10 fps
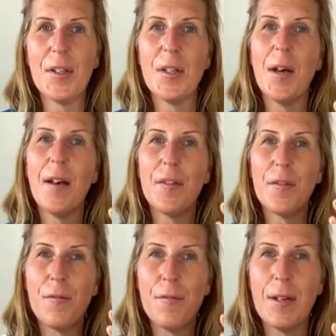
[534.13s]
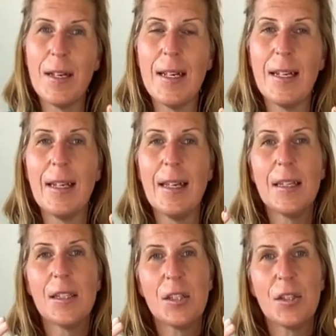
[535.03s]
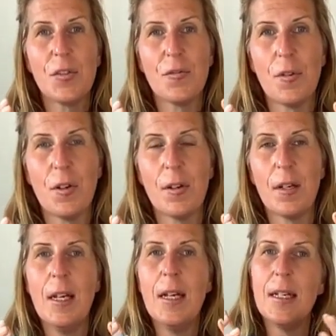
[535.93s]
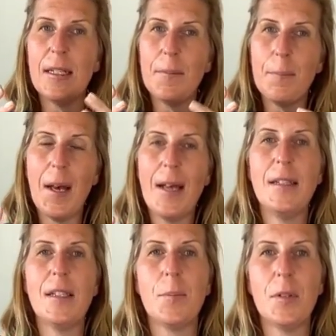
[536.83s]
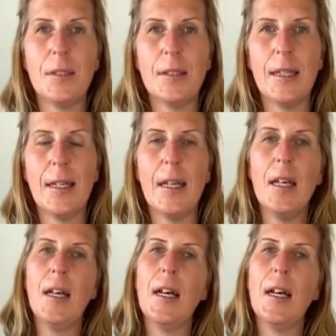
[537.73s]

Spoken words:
you have a really strong, dependable knee.